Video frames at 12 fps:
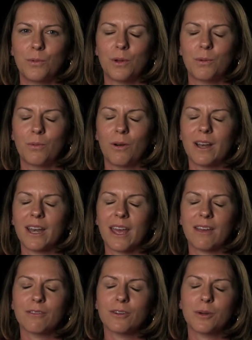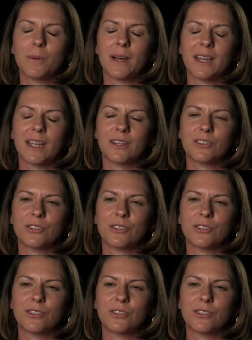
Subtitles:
would want everybody